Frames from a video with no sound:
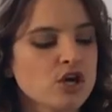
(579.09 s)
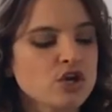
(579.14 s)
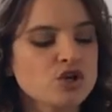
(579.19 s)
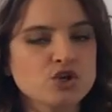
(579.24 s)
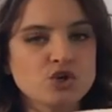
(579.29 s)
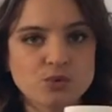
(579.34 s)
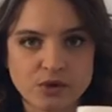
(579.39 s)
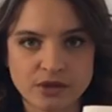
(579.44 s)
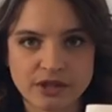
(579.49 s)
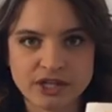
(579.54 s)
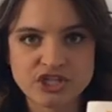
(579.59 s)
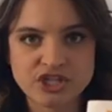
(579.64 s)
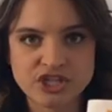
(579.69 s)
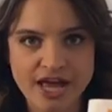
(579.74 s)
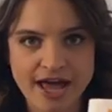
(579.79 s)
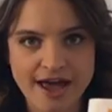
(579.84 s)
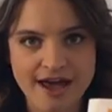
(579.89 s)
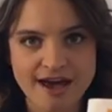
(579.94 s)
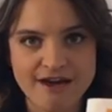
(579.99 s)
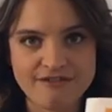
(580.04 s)
you really should
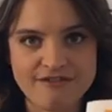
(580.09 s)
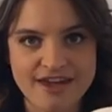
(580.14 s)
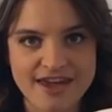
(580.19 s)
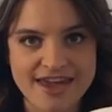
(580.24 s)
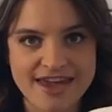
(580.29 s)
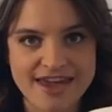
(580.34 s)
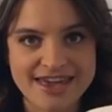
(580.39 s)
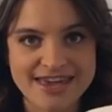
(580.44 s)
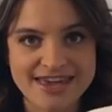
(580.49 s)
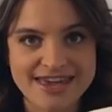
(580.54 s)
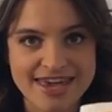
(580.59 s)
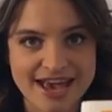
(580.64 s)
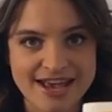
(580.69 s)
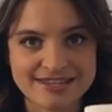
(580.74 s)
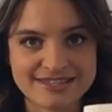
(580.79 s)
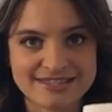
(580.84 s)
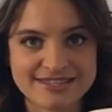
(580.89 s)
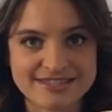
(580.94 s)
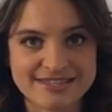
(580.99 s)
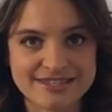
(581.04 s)
have a
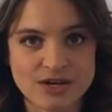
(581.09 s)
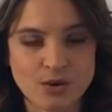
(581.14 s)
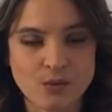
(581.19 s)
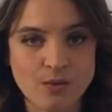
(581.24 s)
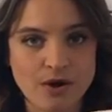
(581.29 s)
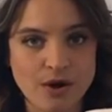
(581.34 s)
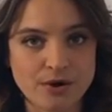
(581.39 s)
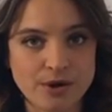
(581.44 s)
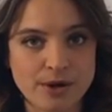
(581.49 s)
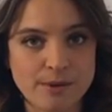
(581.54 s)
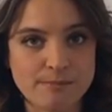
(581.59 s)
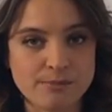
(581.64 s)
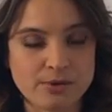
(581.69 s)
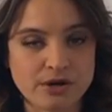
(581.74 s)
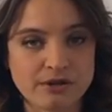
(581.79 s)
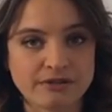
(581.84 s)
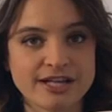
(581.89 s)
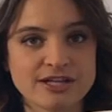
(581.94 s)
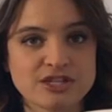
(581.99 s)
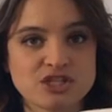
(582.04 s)
guest welcome
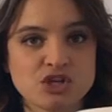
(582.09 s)
booklet.